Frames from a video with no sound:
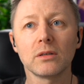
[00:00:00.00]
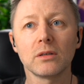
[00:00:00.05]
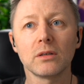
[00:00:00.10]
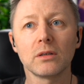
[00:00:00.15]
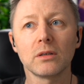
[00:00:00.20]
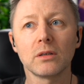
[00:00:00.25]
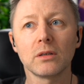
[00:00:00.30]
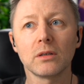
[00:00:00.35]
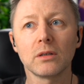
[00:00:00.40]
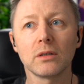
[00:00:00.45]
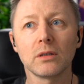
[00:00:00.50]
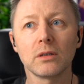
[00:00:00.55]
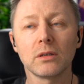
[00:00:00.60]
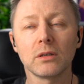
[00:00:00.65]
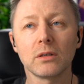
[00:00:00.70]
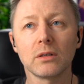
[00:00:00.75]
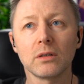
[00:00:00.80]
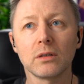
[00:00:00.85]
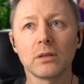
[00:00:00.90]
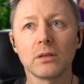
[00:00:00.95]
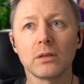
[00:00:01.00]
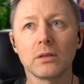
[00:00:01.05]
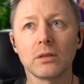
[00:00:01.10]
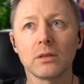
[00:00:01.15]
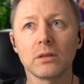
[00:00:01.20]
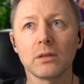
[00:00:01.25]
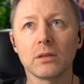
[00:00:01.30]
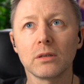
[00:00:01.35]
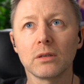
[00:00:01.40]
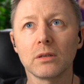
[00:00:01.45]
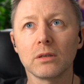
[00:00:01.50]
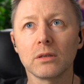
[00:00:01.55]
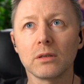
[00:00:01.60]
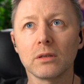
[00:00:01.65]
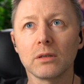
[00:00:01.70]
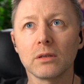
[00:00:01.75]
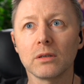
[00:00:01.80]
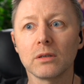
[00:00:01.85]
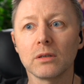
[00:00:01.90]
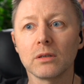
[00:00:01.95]

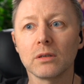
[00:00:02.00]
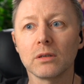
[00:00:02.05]
[no speech]